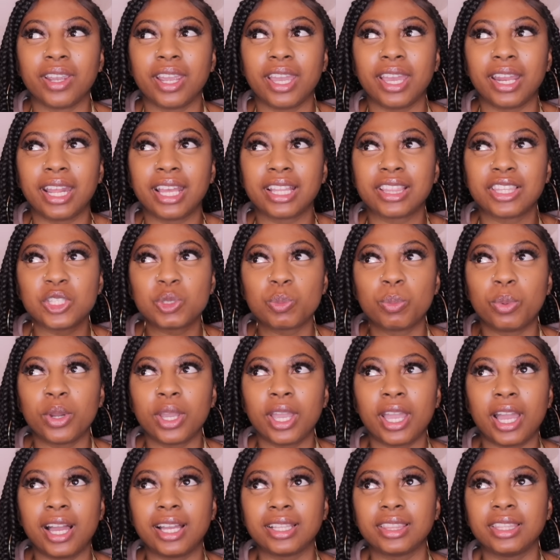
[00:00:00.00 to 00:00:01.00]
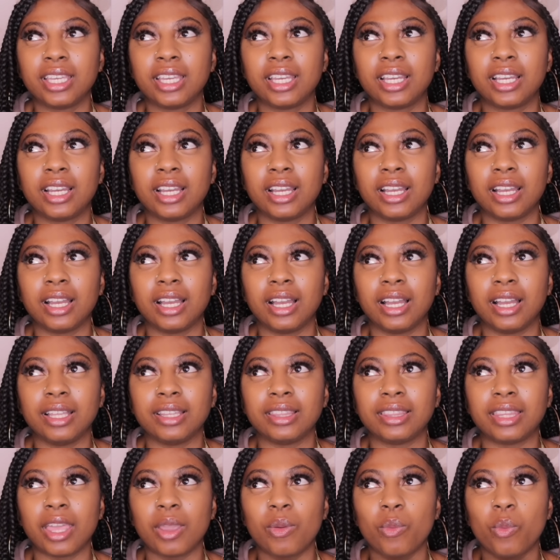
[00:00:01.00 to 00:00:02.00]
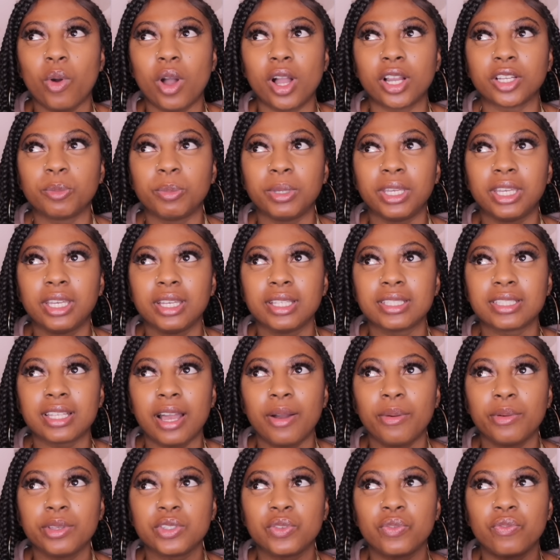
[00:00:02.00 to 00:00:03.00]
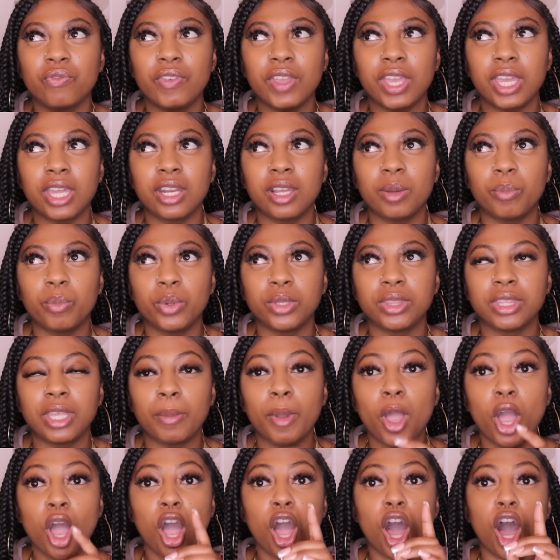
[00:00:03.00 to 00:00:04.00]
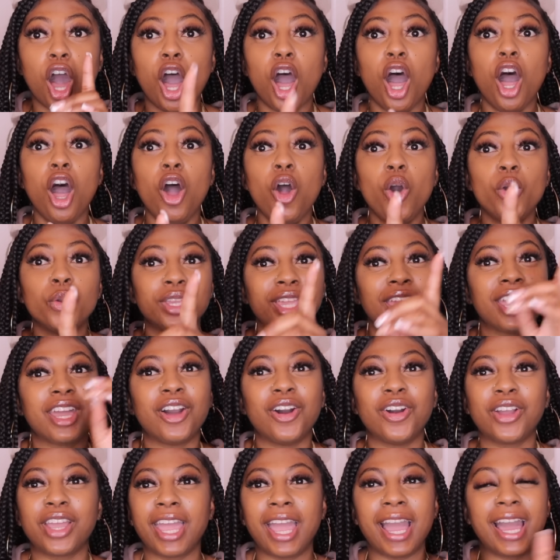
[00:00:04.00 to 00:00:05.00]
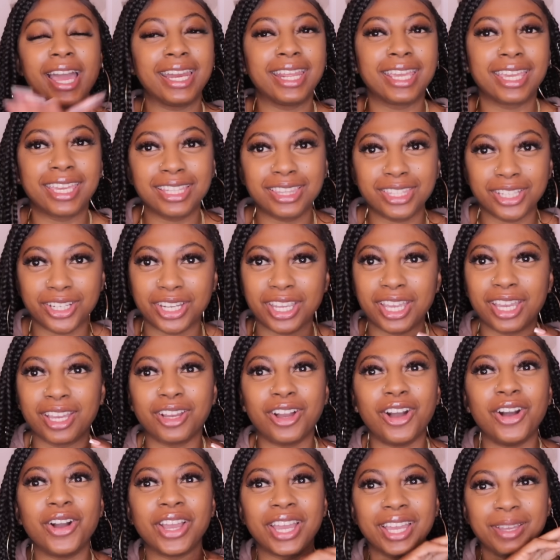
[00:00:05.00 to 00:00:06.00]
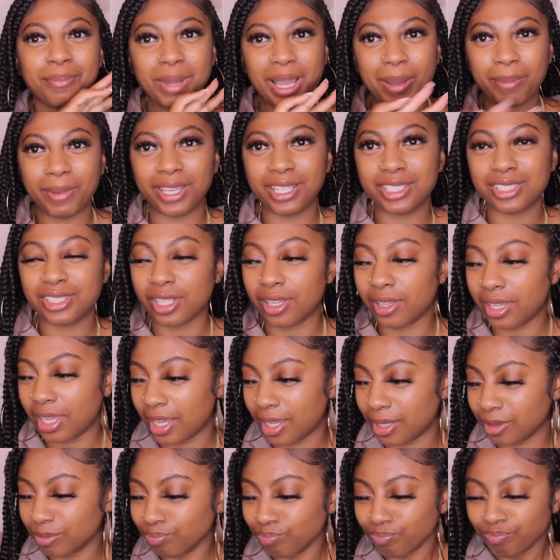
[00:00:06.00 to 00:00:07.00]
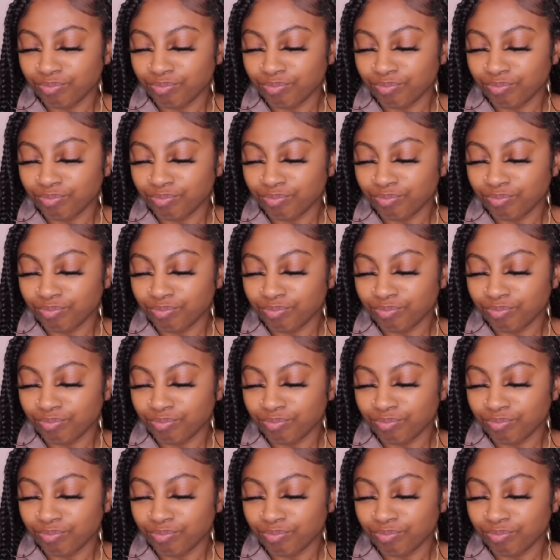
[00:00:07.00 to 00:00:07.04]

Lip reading: And at this point, I think they walked because I was fed up with them. Oh, yeah, okay, I didn't get there yet. Okay, my bad. So, yeah.